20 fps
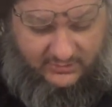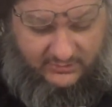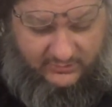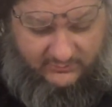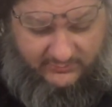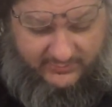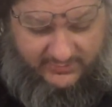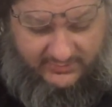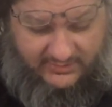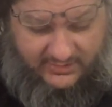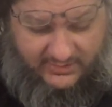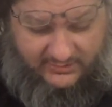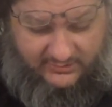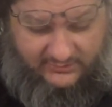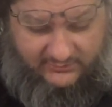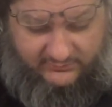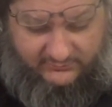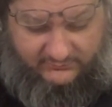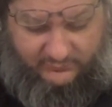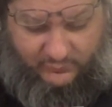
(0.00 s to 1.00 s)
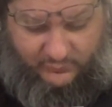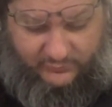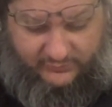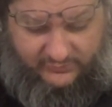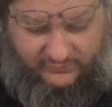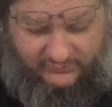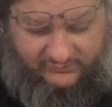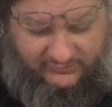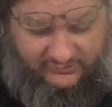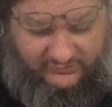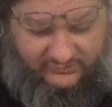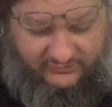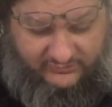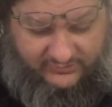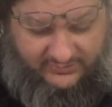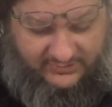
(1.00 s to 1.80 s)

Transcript: You may not use more than 2